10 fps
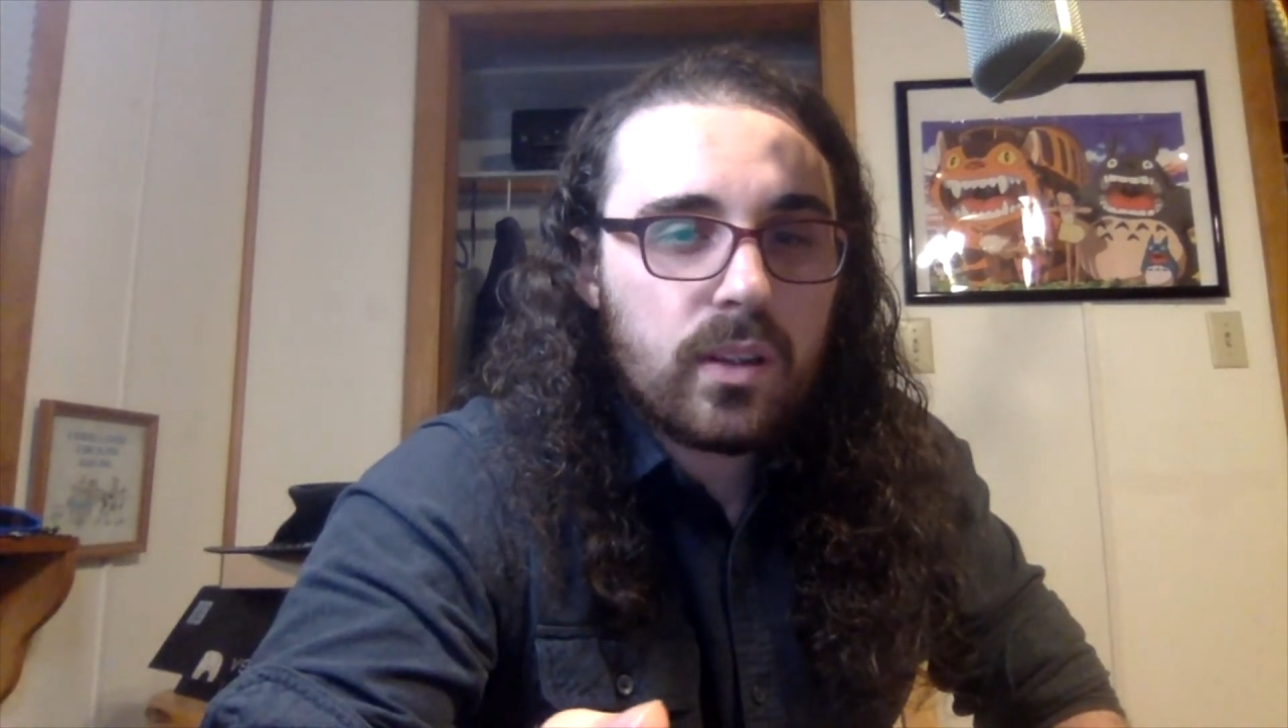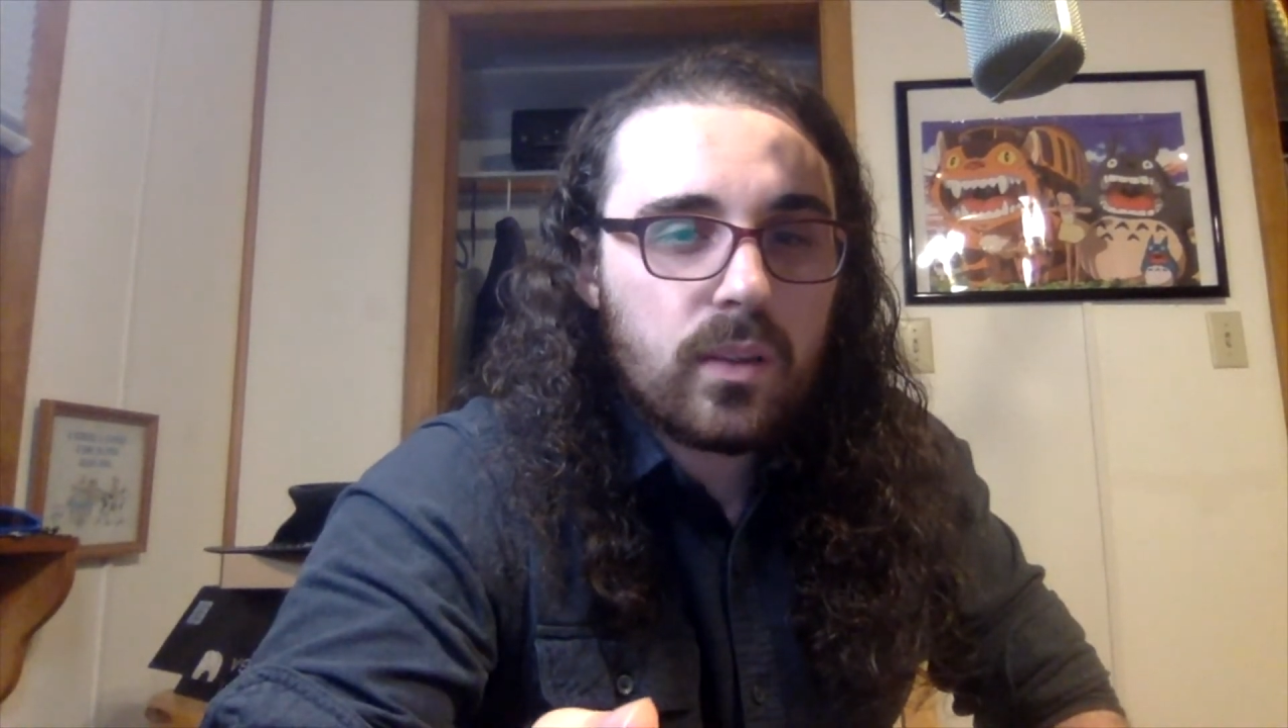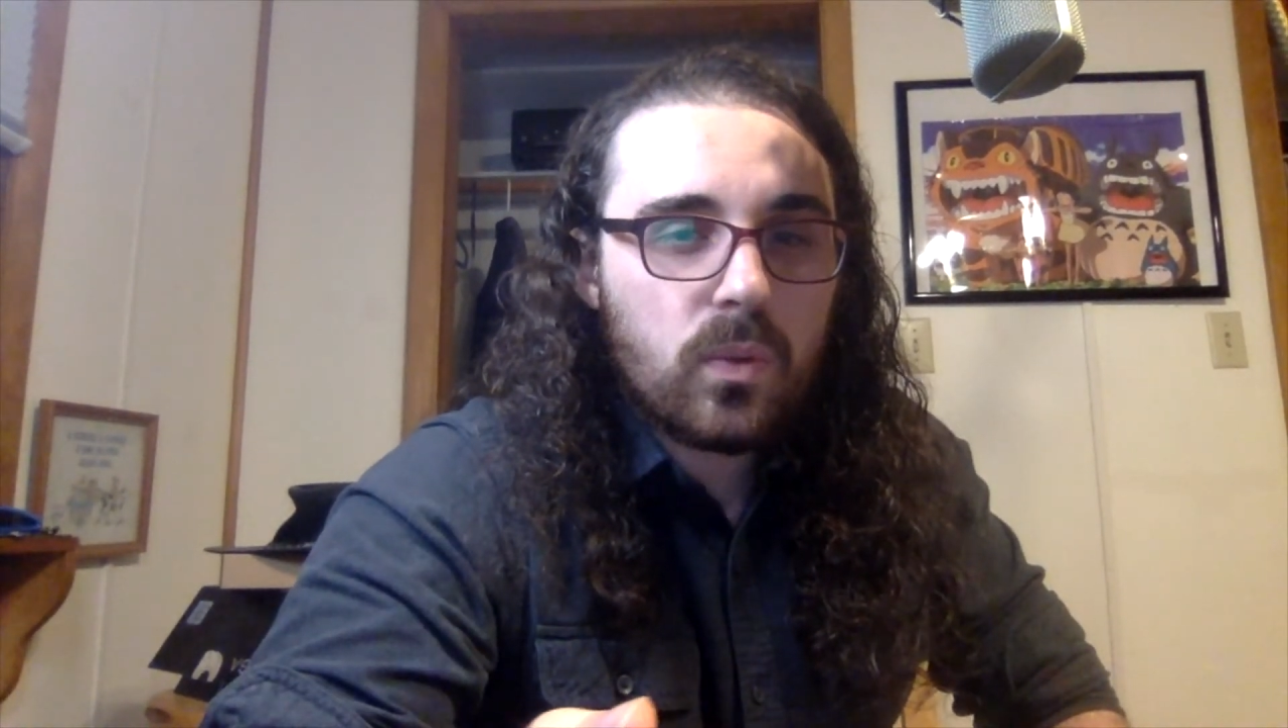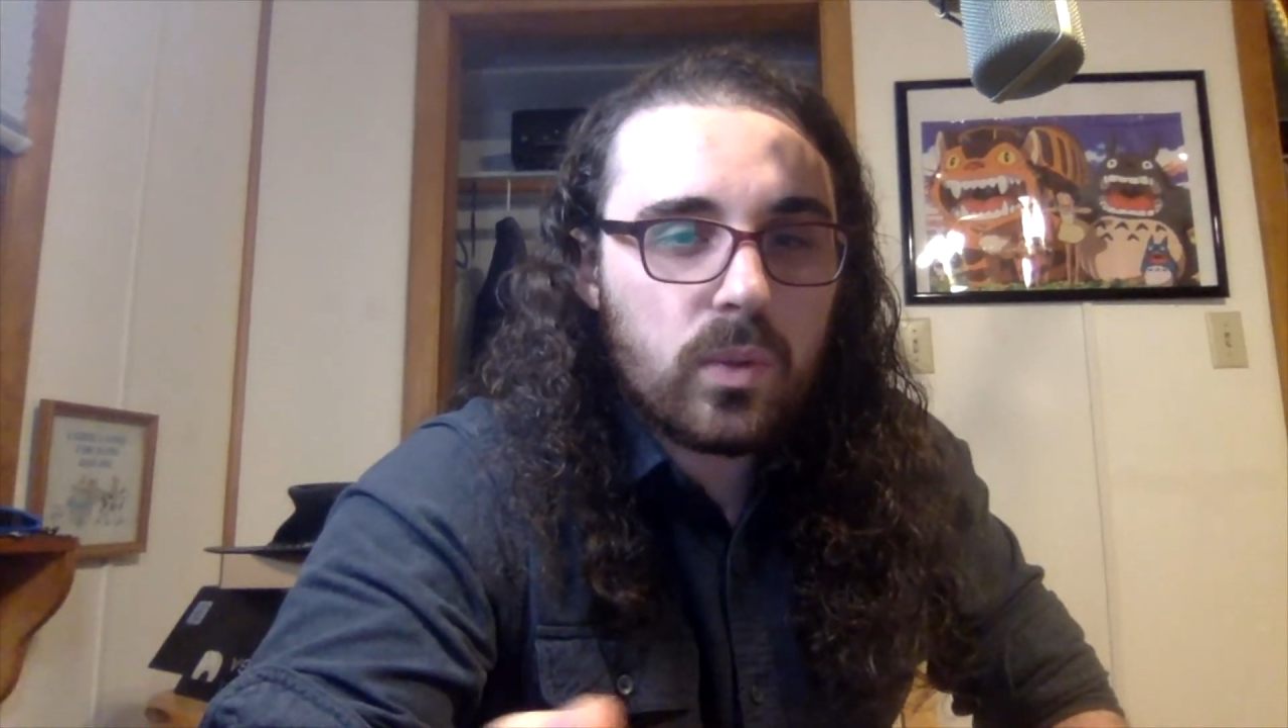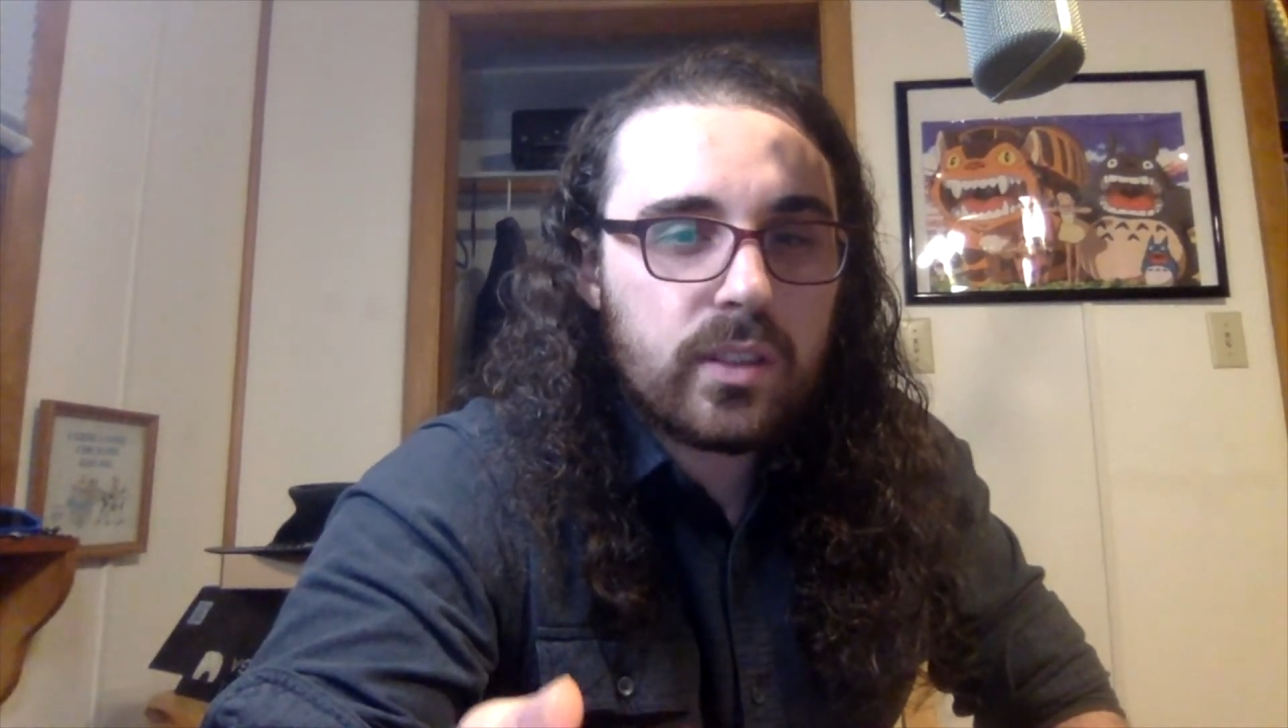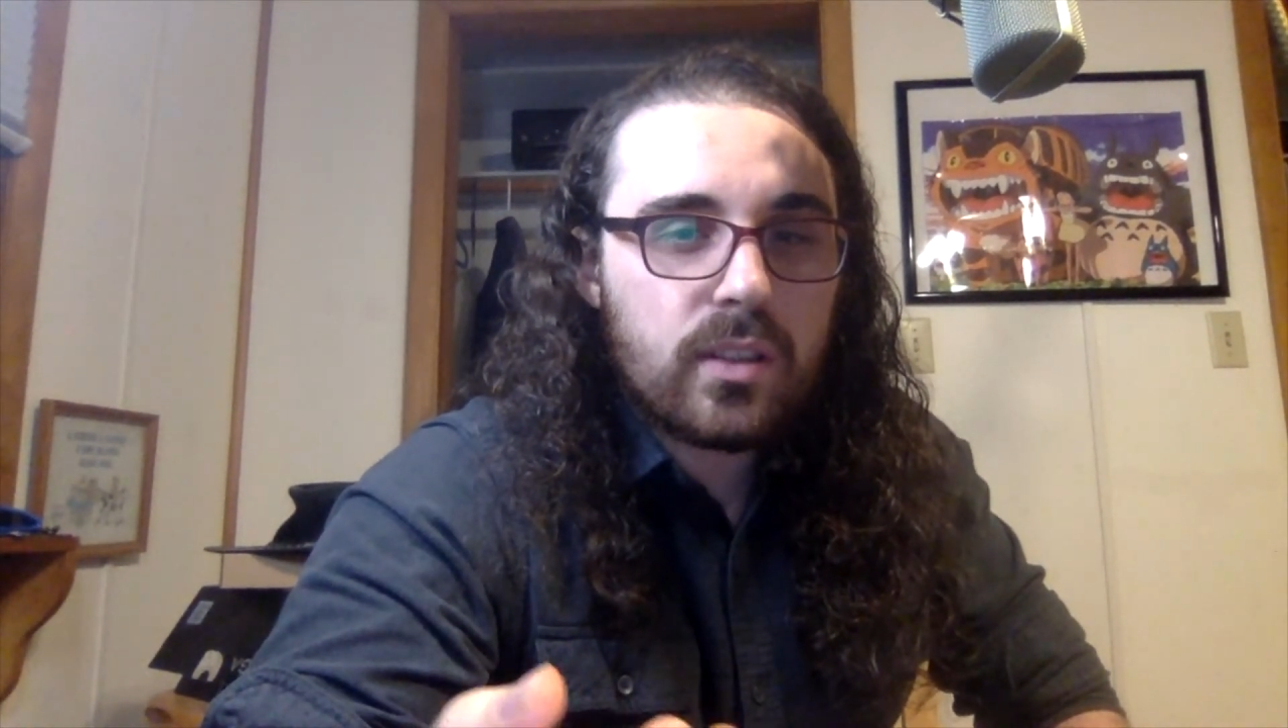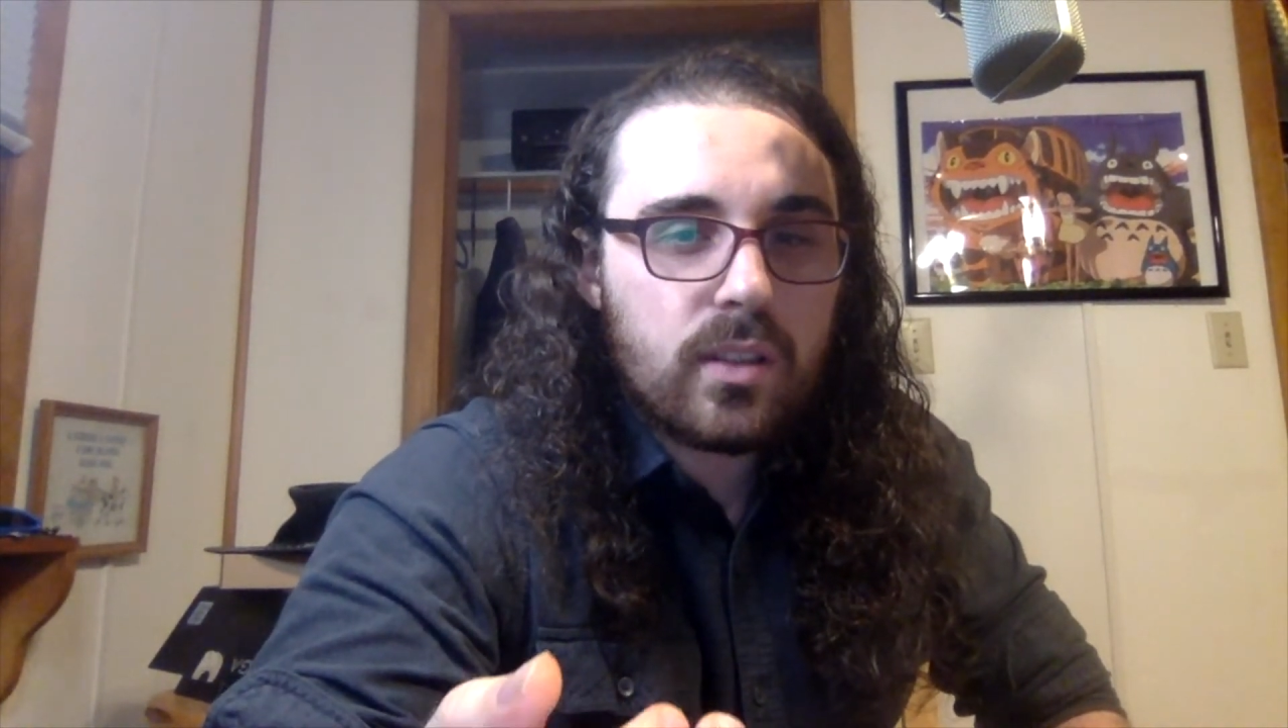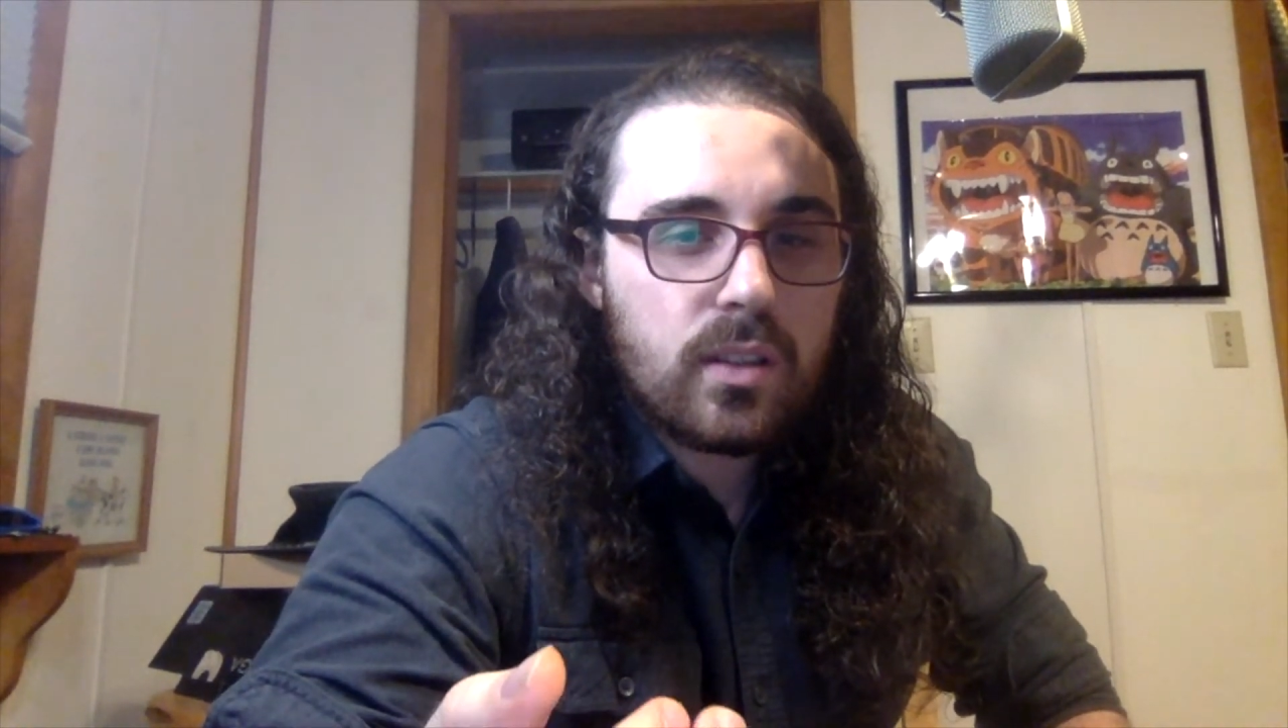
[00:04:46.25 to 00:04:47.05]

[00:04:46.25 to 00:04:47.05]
would